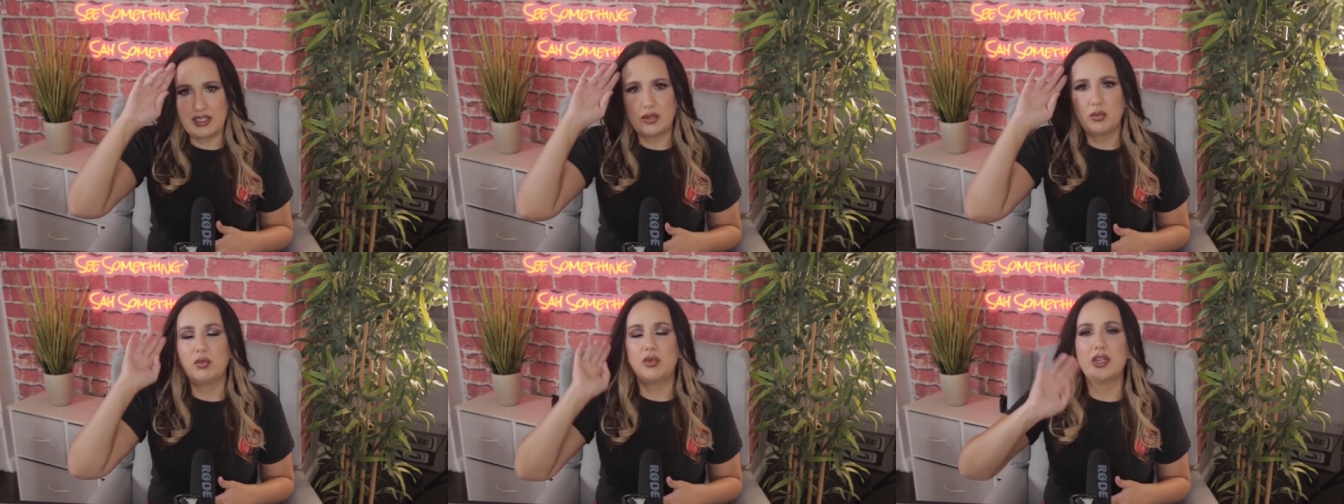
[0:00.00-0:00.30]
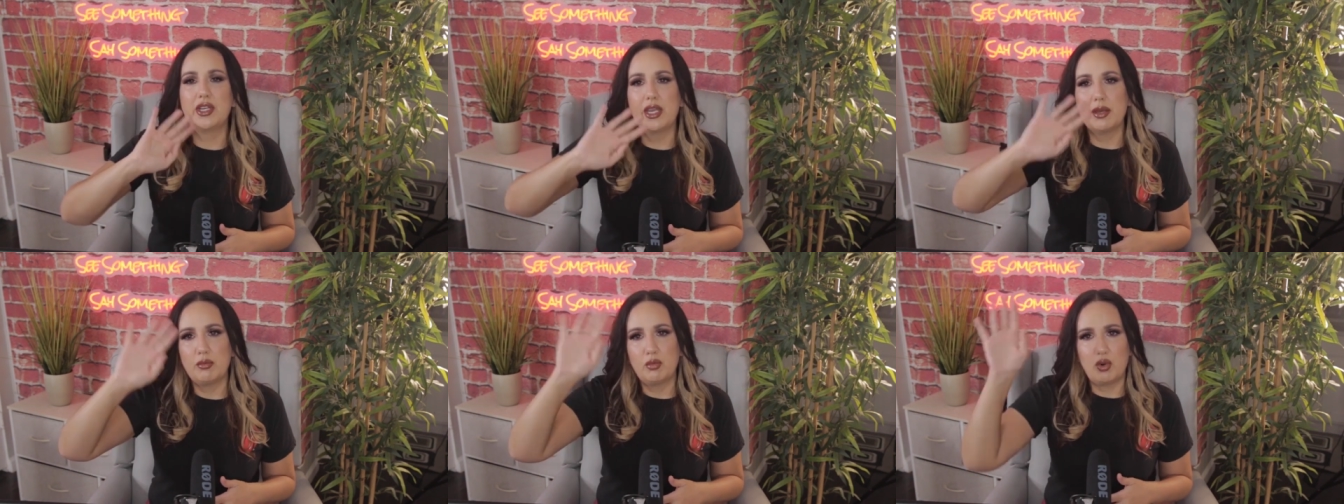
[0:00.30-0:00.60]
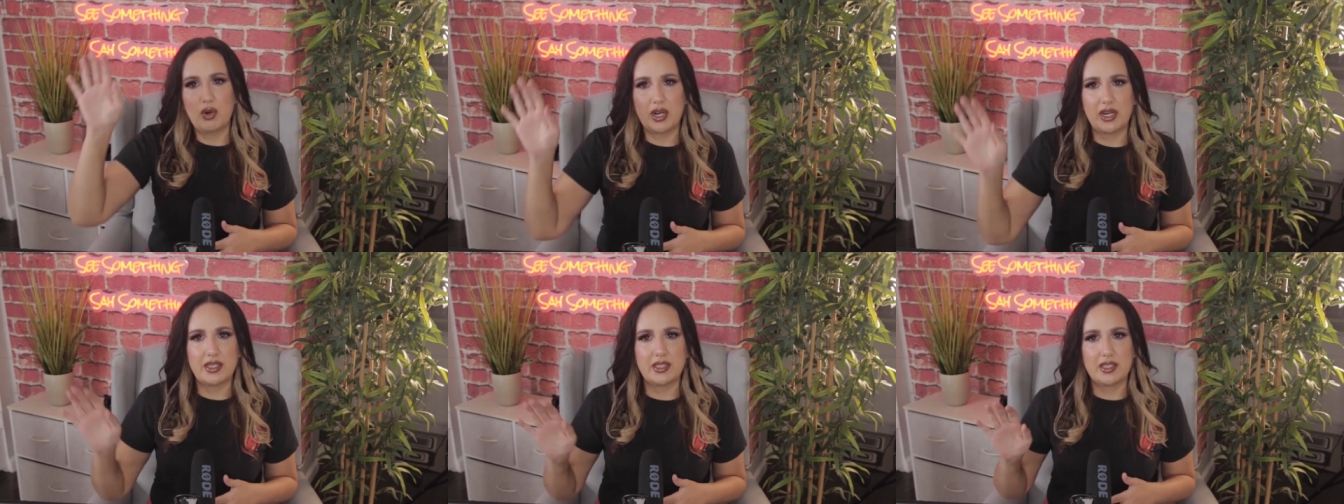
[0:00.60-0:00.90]
We'll get
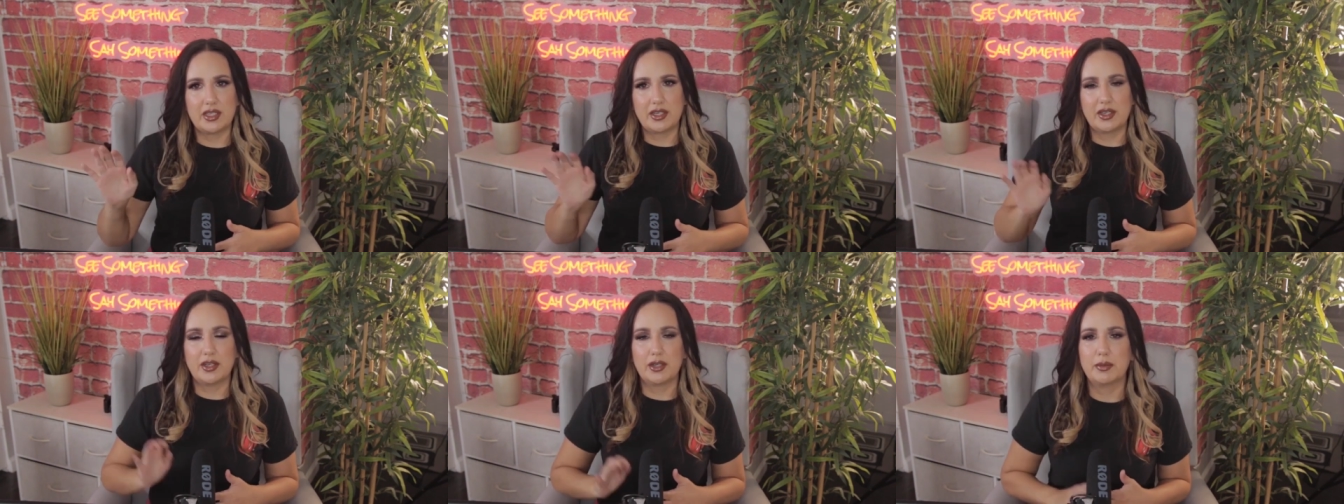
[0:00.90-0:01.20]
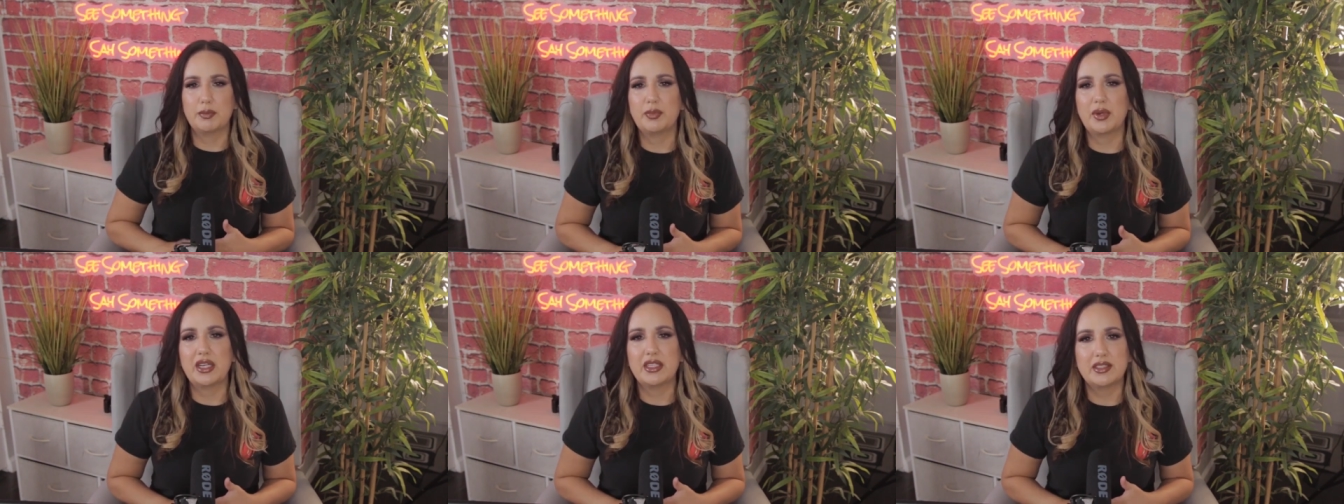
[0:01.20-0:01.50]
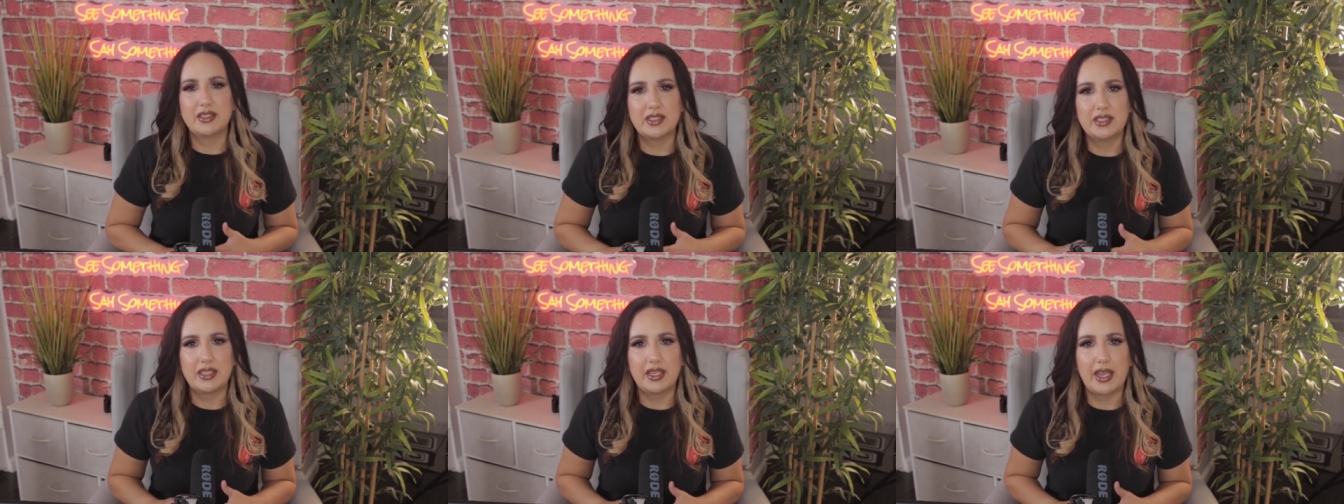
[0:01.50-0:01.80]
more into her,
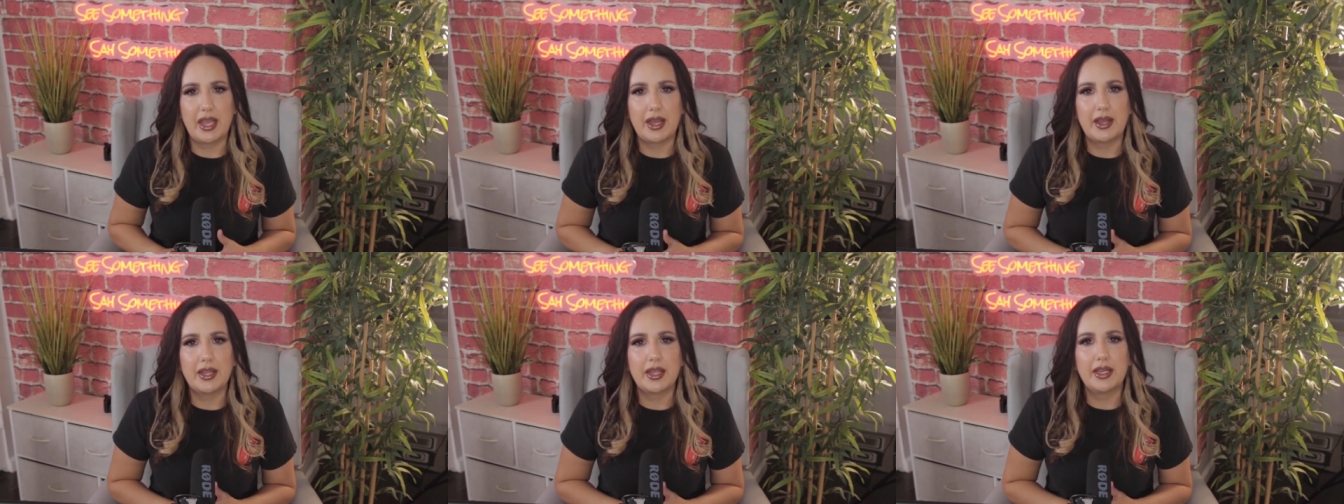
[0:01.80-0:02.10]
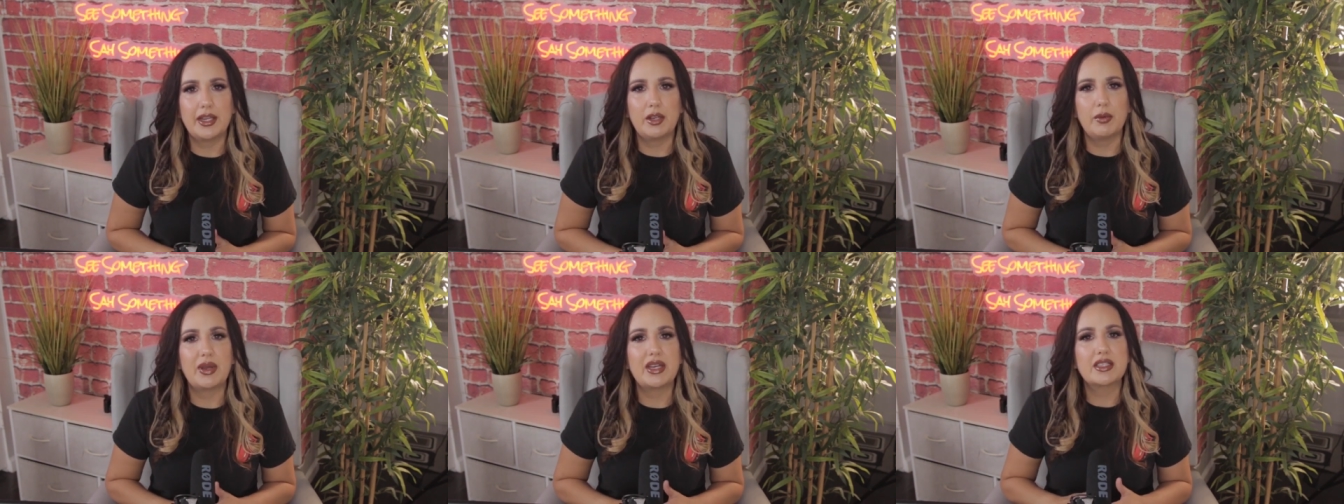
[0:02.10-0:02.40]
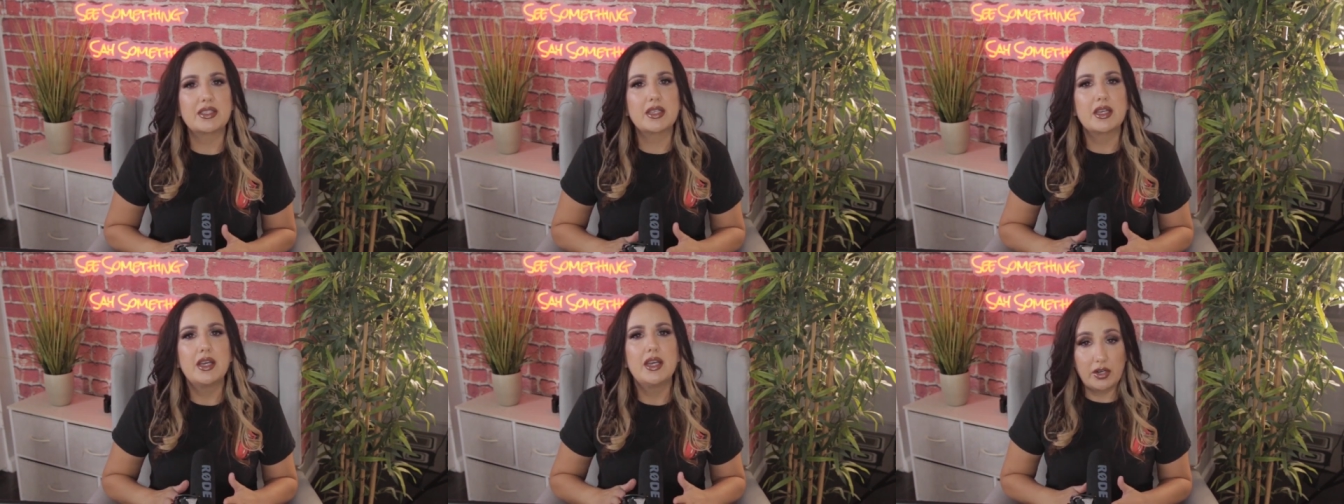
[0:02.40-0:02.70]
but yeah,
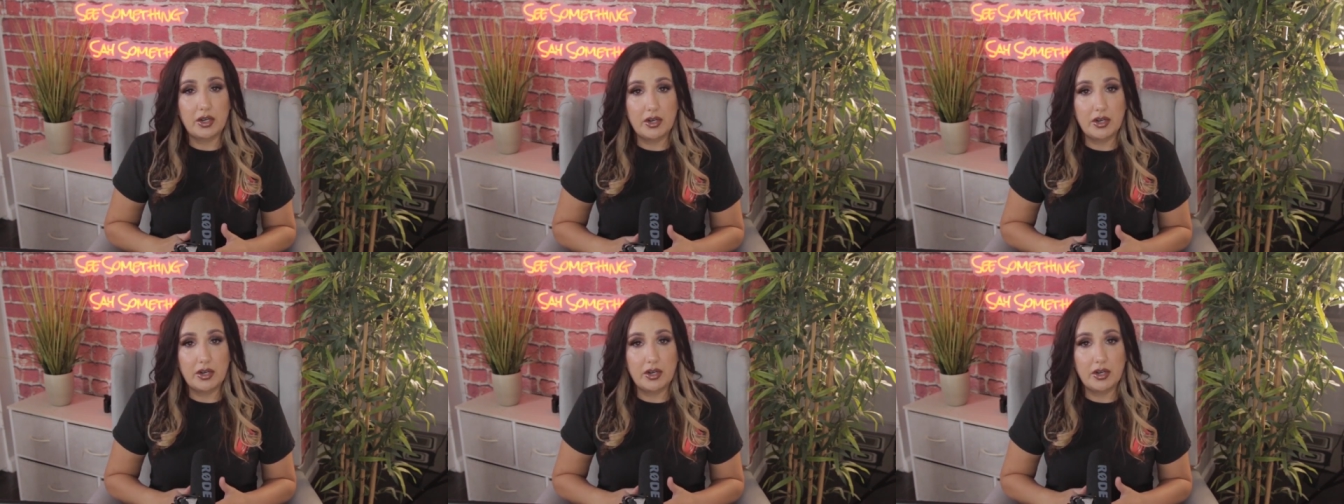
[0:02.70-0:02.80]
anyways.